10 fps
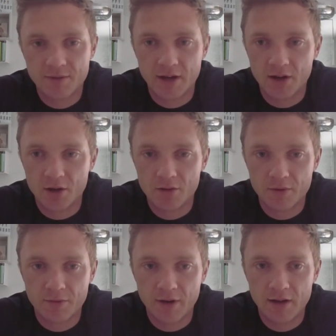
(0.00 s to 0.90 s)
getting over
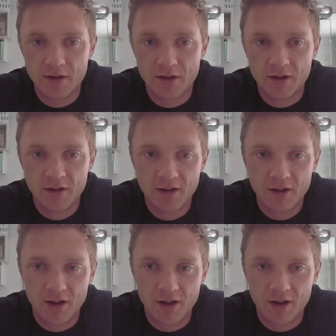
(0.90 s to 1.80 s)
failure
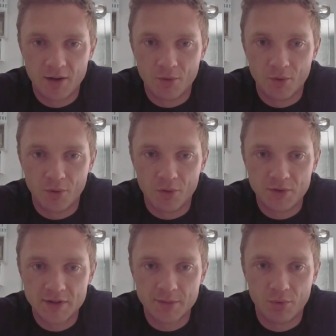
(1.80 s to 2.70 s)
or
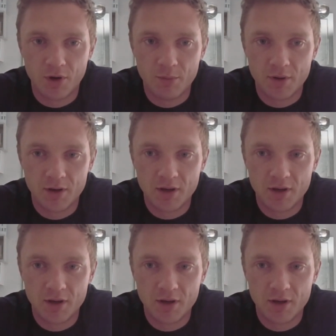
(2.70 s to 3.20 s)
disappointment.